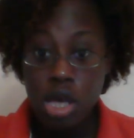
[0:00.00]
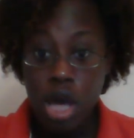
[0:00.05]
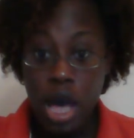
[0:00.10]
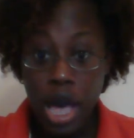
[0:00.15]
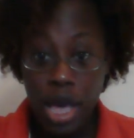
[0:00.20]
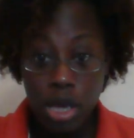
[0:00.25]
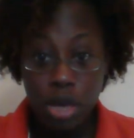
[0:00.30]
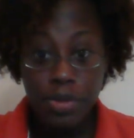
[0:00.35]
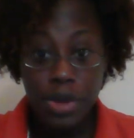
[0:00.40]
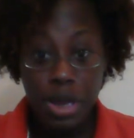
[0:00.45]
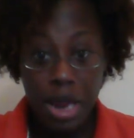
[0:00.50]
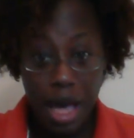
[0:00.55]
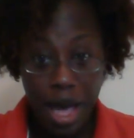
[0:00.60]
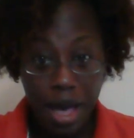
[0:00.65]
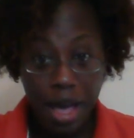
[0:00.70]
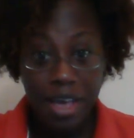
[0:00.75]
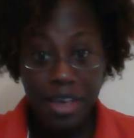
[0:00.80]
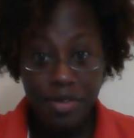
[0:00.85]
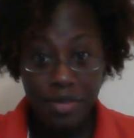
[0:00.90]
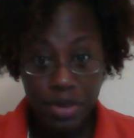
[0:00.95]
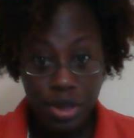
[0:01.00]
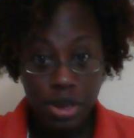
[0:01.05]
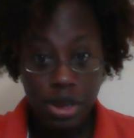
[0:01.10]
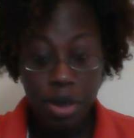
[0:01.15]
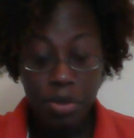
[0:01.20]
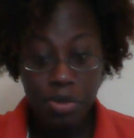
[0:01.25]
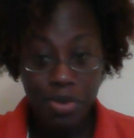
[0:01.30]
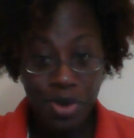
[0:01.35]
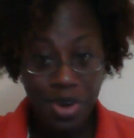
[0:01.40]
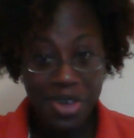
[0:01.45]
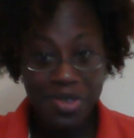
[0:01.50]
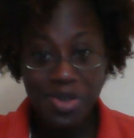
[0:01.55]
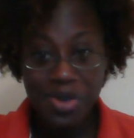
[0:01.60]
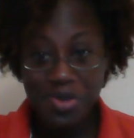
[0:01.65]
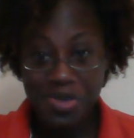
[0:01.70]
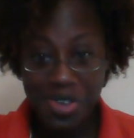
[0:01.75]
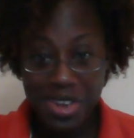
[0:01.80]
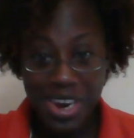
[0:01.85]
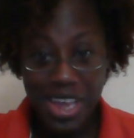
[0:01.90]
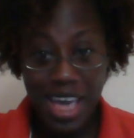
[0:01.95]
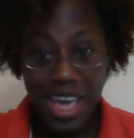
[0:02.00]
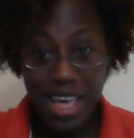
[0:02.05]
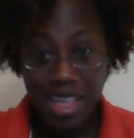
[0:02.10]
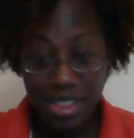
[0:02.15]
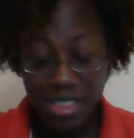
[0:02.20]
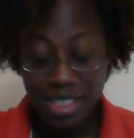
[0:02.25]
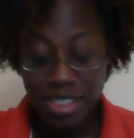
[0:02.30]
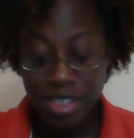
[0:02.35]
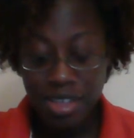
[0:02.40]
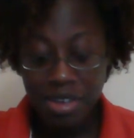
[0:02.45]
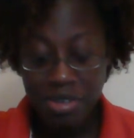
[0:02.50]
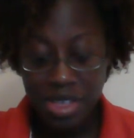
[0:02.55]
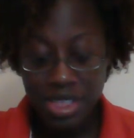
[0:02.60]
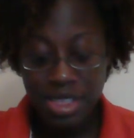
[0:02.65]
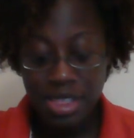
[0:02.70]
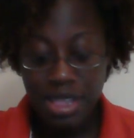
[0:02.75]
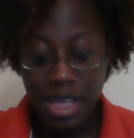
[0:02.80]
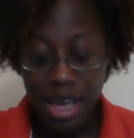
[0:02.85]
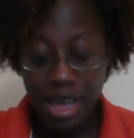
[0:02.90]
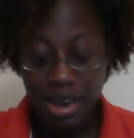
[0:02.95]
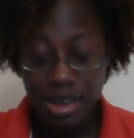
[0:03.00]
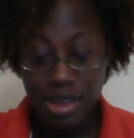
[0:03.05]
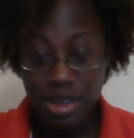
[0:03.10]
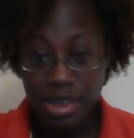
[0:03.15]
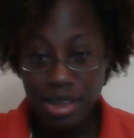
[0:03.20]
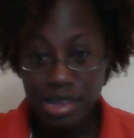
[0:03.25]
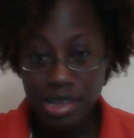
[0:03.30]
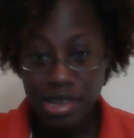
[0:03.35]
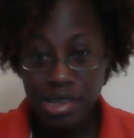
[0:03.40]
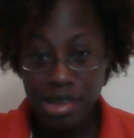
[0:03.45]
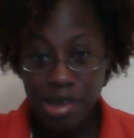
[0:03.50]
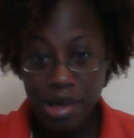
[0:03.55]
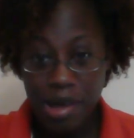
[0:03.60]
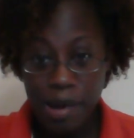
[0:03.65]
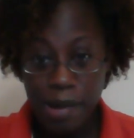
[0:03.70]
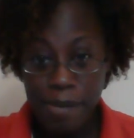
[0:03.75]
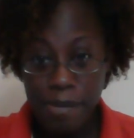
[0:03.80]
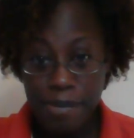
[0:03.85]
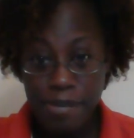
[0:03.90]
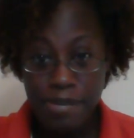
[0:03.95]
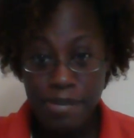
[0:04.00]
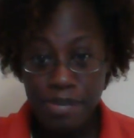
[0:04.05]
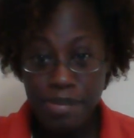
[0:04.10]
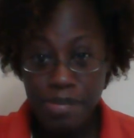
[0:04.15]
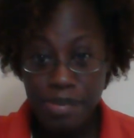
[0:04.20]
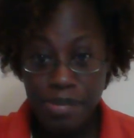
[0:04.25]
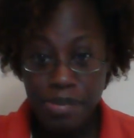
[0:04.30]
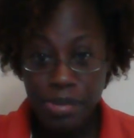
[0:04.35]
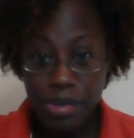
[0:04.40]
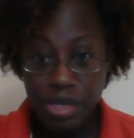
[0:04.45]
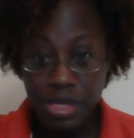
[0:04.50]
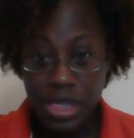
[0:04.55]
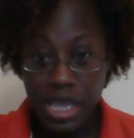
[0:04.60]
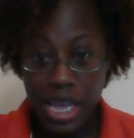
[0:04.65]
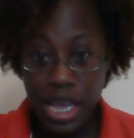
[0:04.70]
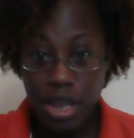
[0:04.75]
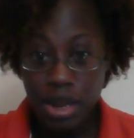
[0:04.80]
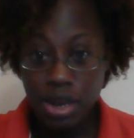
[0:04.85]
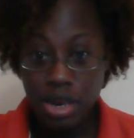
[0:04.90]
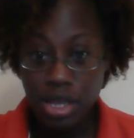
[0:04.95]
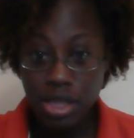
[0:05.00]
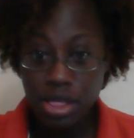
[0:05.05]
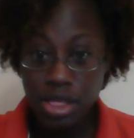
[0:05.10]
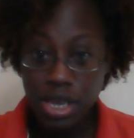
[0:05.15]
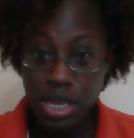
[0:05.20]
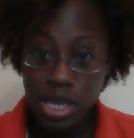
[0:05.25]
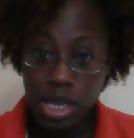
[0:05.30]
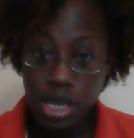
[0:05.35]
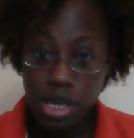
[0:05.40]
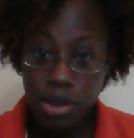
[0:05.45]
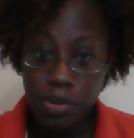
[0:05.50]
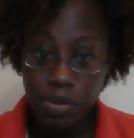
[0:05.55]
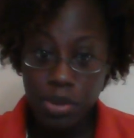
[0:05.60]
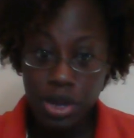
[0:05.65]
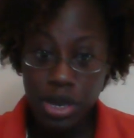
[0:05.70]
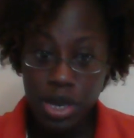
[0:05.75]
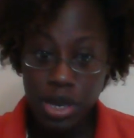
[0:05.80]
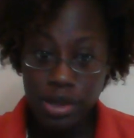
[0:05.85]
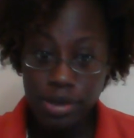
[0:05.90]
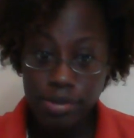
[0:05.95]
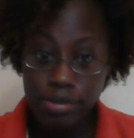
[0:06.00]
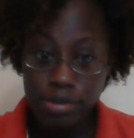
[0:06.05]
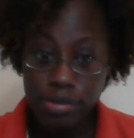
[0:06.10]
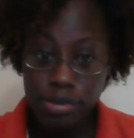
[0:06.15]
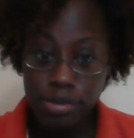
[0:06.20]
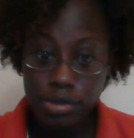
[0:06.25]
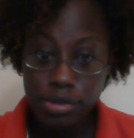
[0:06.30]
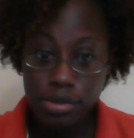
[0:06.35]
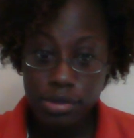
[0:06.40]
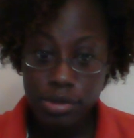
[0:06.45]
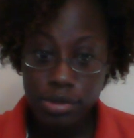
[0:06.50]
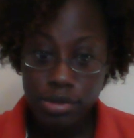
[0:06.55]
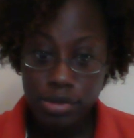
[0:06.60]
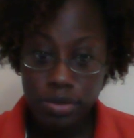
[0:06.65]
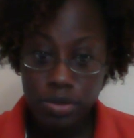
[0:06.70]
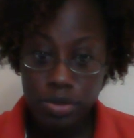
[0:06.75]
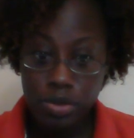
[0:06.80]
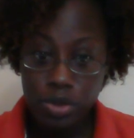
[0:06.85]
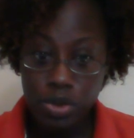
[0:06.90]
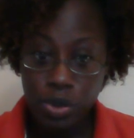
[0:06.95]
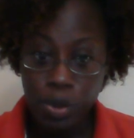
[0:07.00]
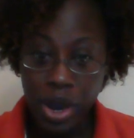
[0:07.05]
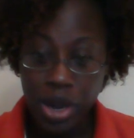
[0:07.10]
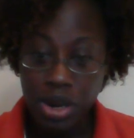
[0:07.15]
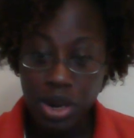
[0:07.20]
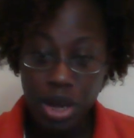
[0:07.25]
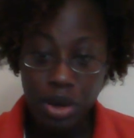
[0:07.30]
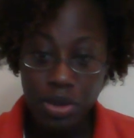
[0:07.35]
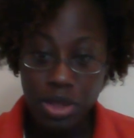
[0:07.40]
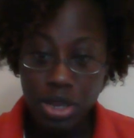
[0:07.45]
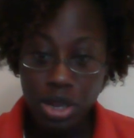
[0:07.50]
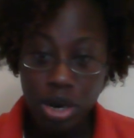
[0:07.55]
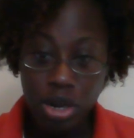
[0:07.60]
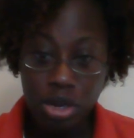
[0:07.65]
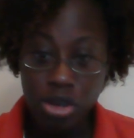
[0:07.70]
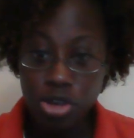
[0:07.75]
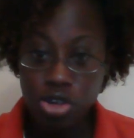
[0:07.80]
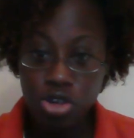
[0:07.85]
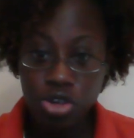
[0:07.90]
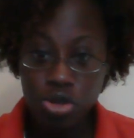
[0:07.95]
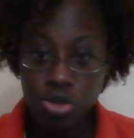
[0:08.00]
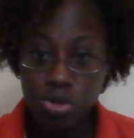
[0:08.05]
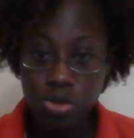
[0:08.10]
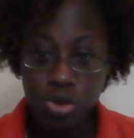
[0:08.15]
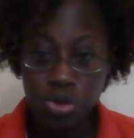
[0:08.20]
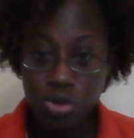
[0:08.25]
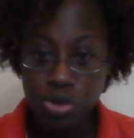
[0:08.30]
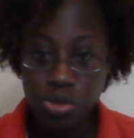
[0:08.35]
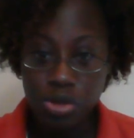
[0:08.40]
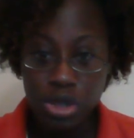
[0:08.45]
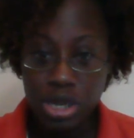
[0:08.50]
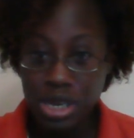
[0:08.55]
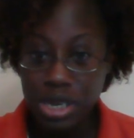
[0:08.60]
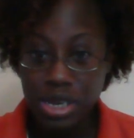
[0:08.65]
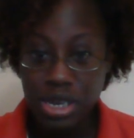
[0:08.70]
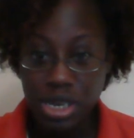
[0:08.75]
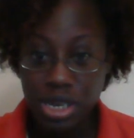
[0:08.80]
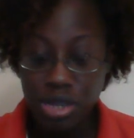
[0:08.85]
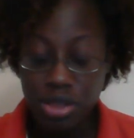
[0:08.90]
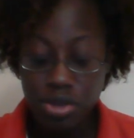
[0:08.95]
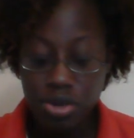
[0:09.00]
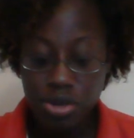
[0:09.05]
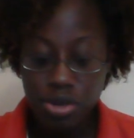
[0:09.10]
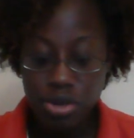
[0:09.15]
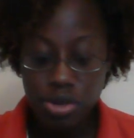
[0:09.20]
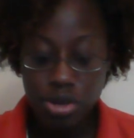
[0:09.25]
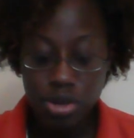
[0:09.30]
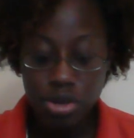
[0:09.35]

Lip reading: I am alive, and I'm grateful for that. So it's not a deadly thing, but right now it's not a curable thing either.